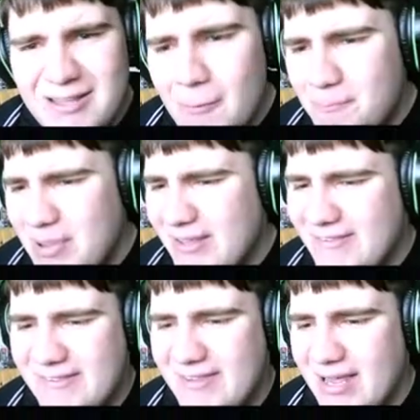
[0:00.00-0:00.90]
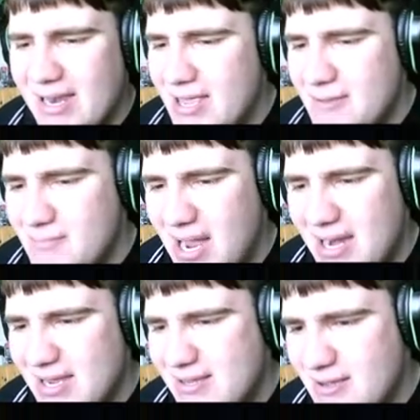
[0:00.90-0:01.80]
Don't be silly,
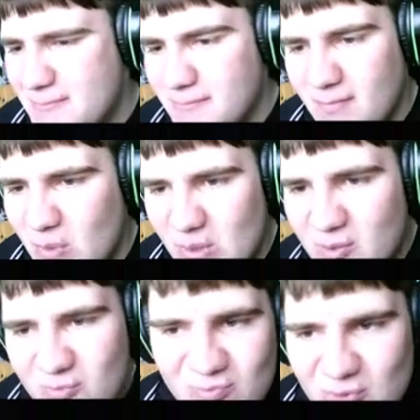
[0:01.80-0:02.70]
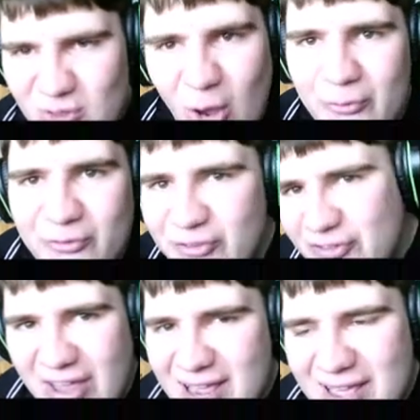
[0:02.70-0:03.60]
mannequin. Not
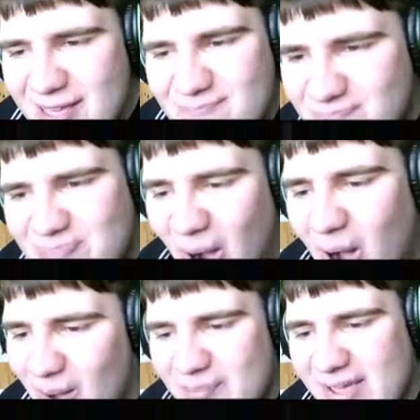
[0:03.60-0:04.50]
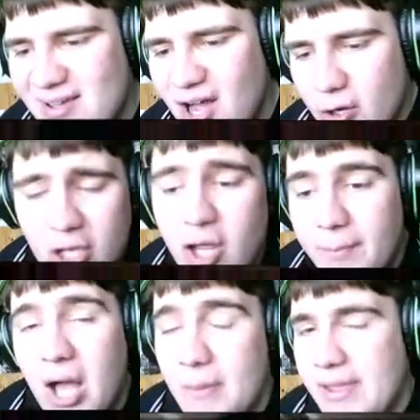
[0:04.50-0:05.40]
silly Barbie. I'll call her
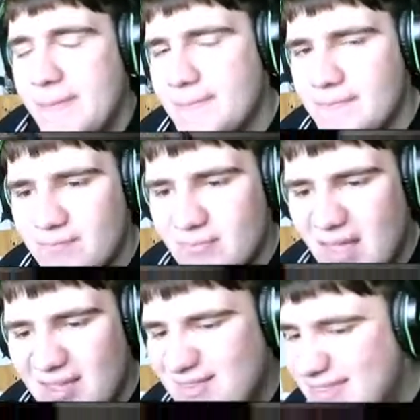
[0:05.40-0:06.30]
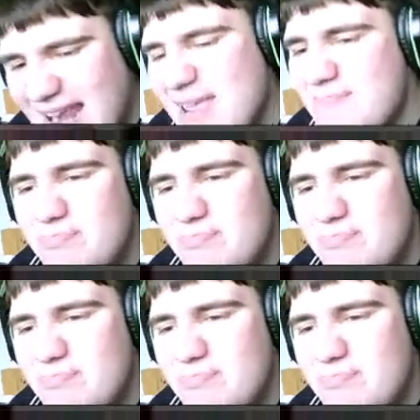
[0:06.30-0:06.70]
Barbie. Silly